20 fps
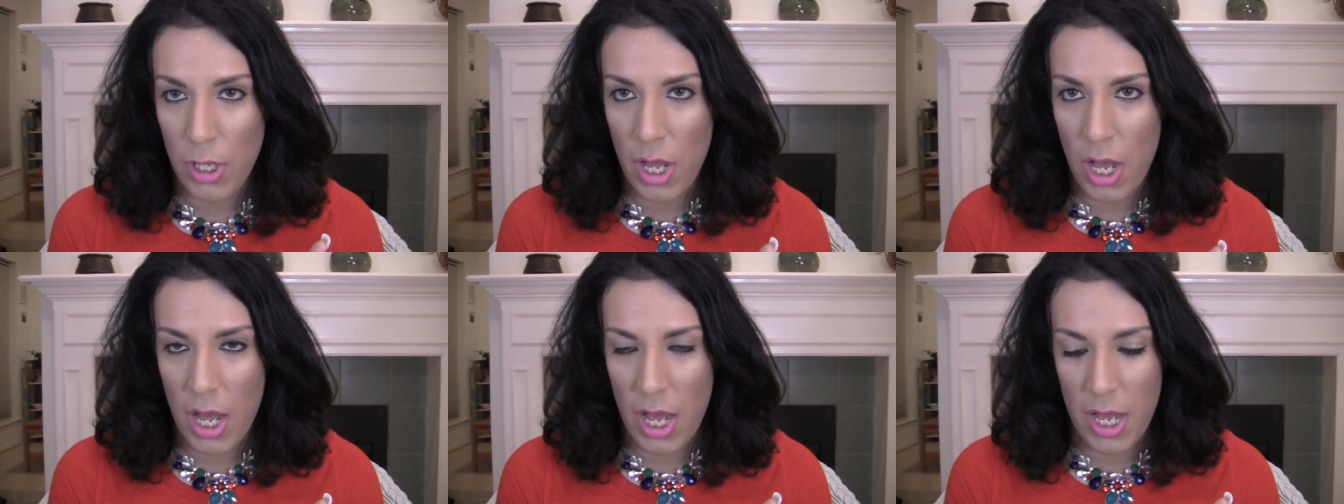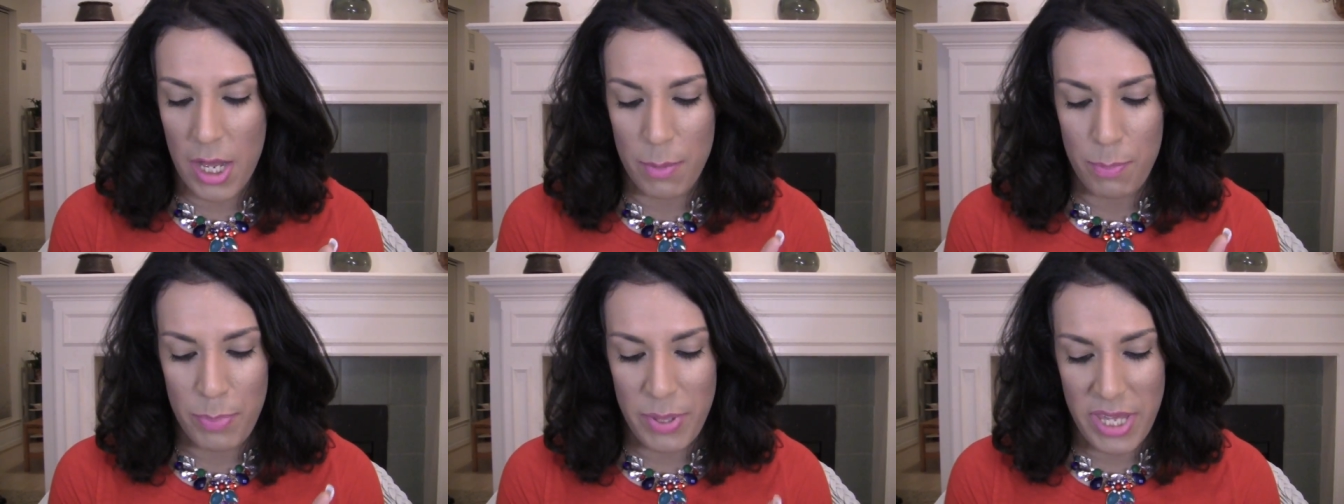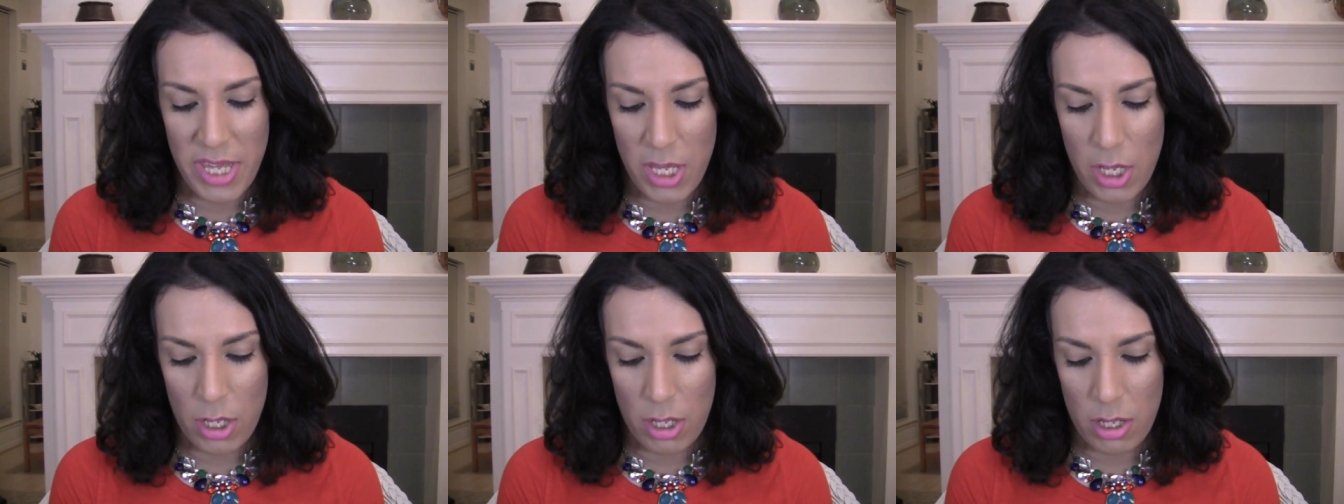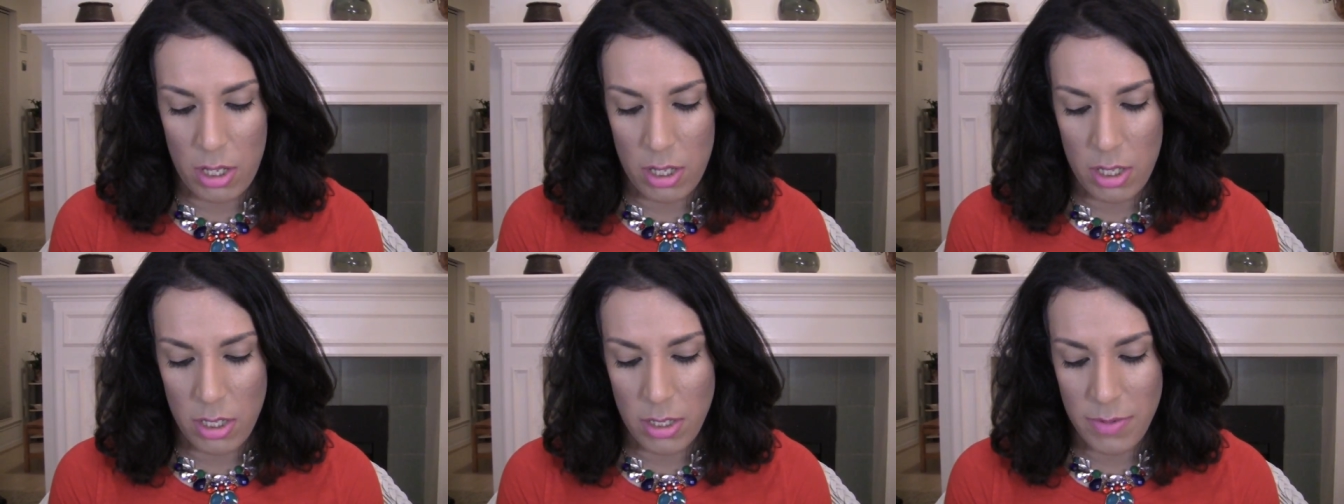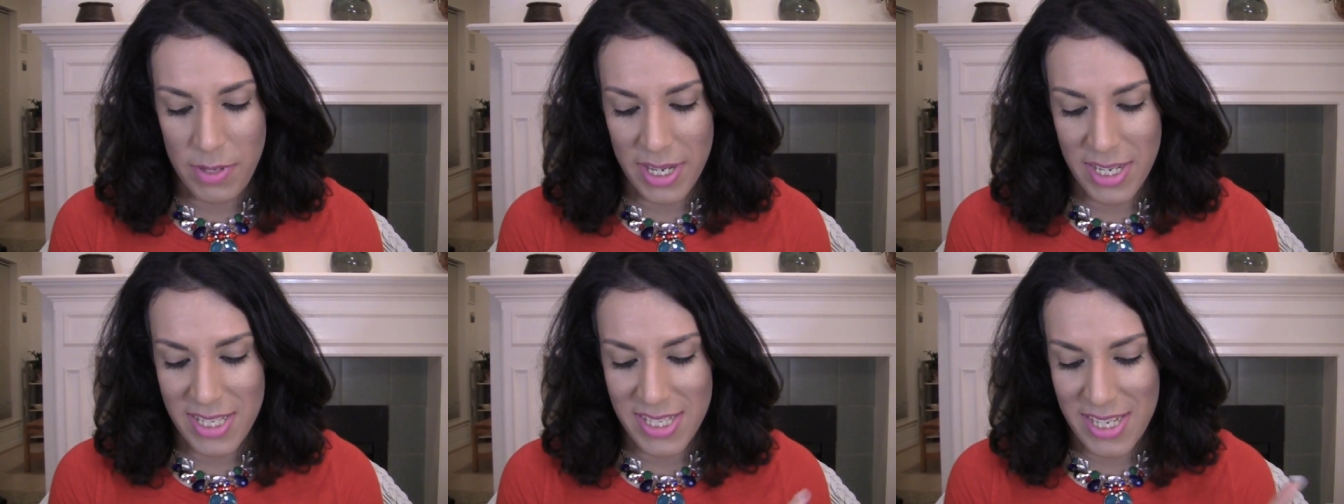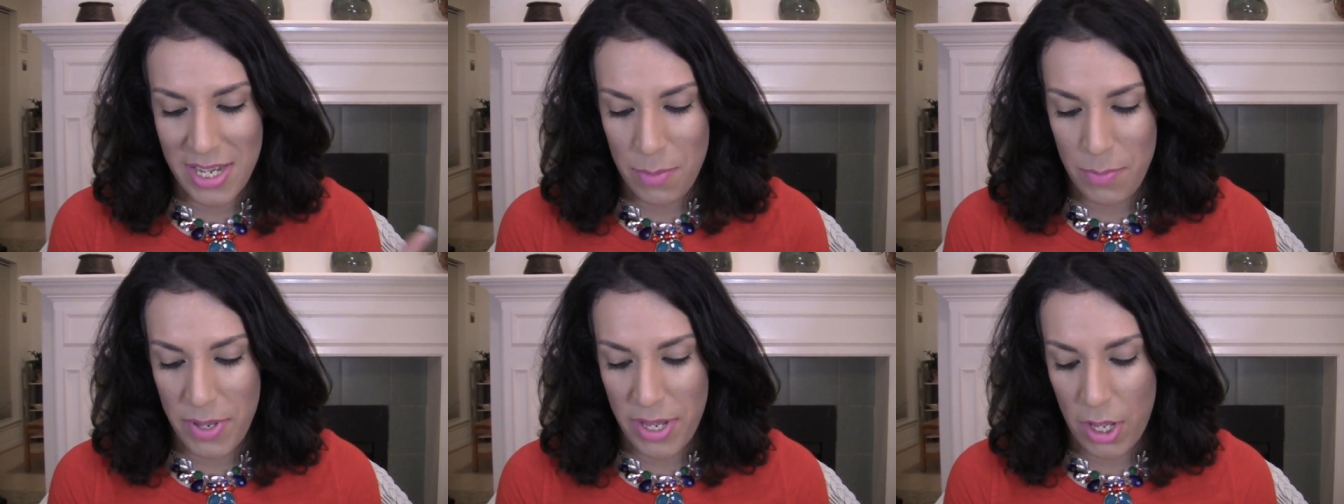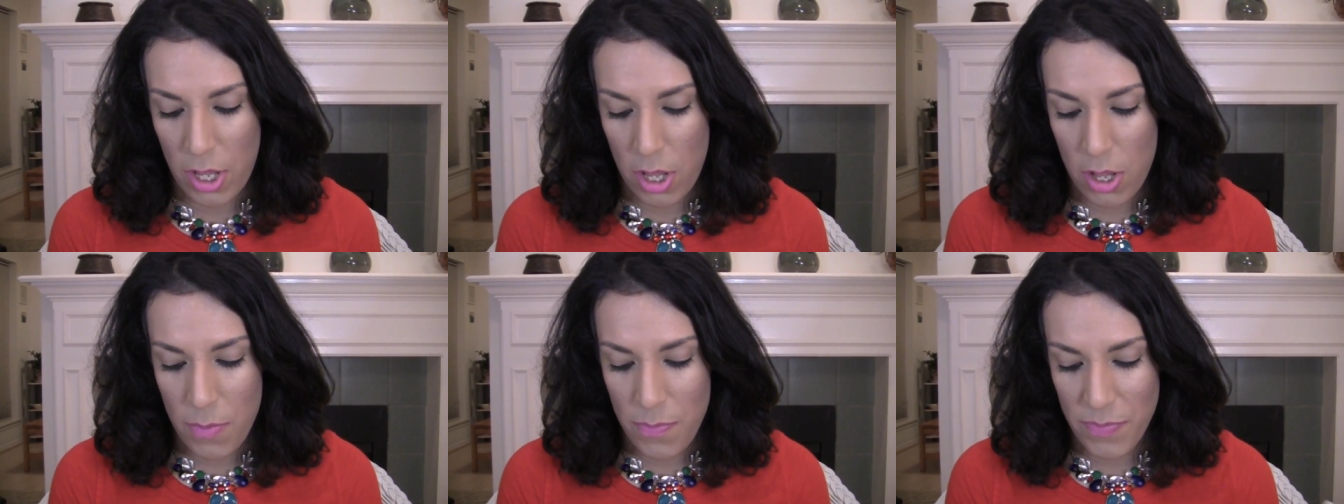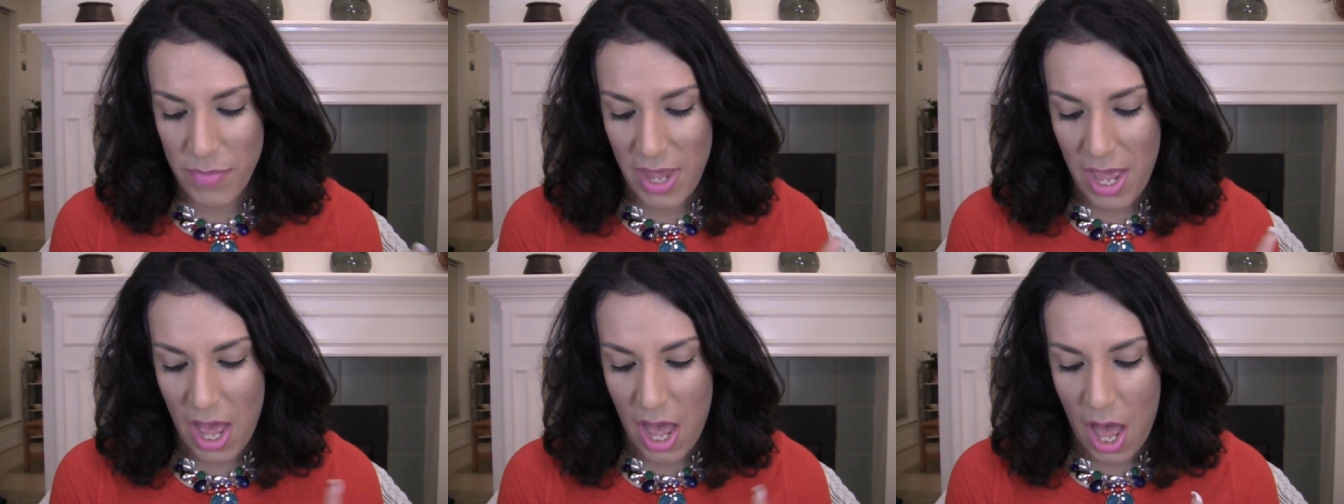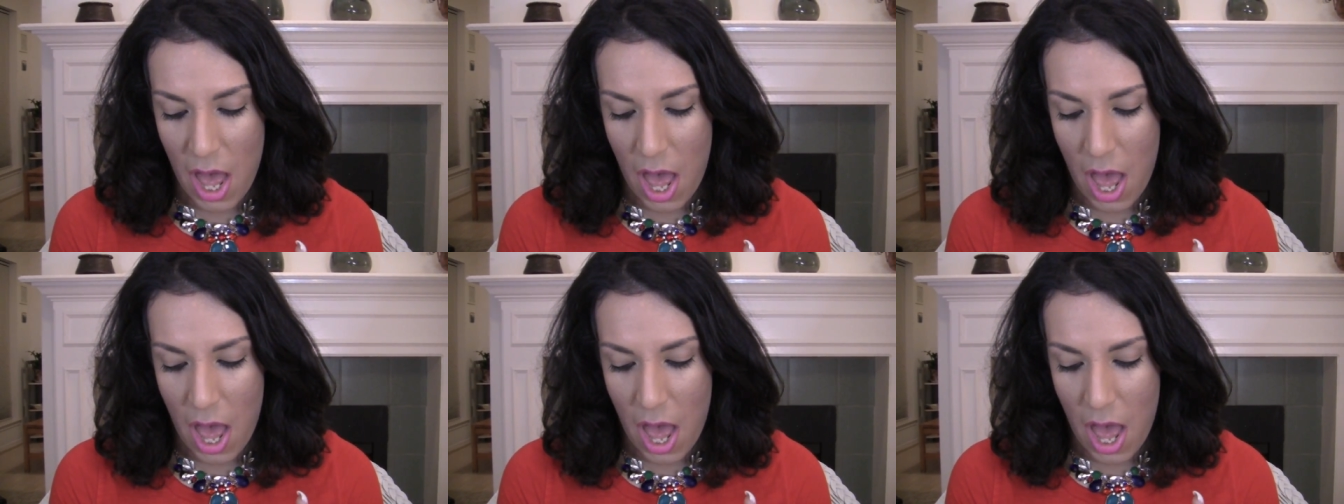uh, peel, like a skin peel,